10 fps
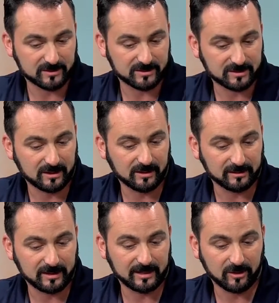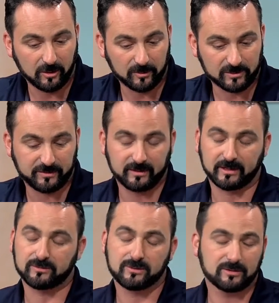installed, a lot of homeowners feel
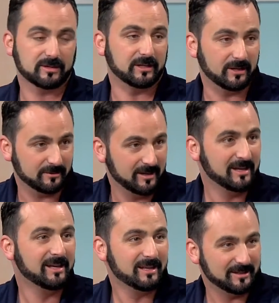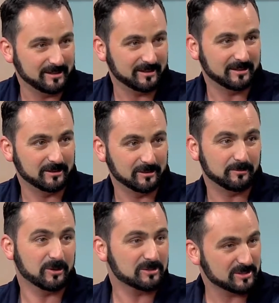like, the
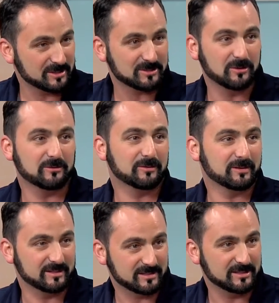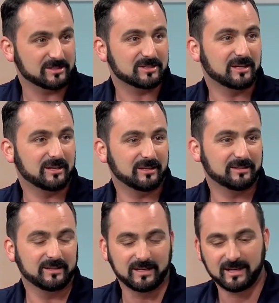purchase is over, it's
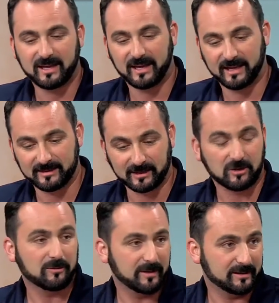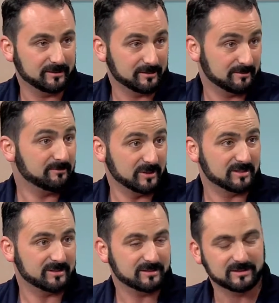installed, and they go about their
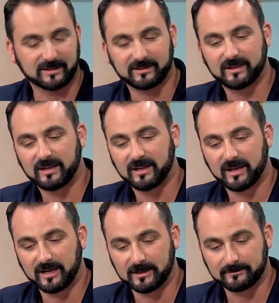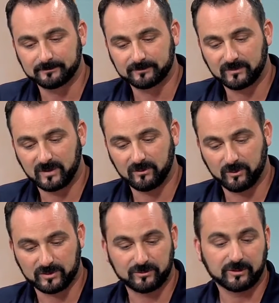business. And
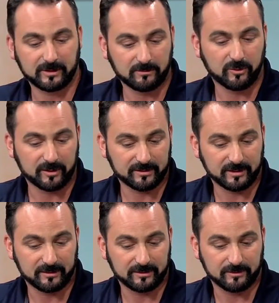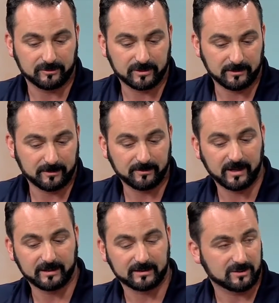it's really important that you keep in
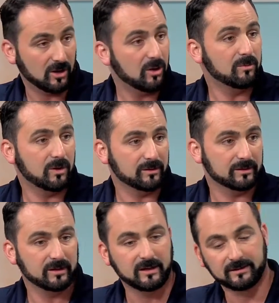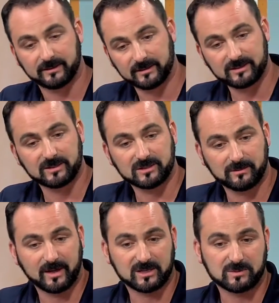mind as a homeowner that this system
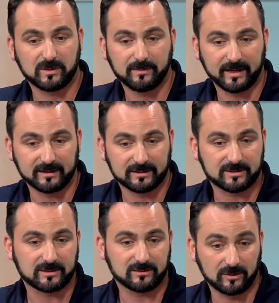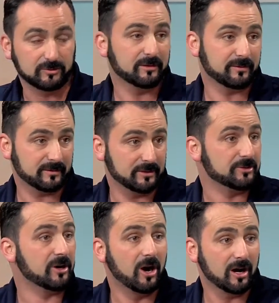has to be maintained no different than your
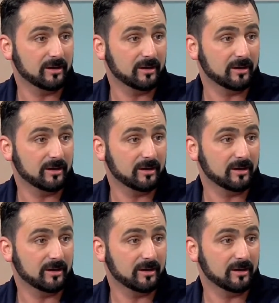car.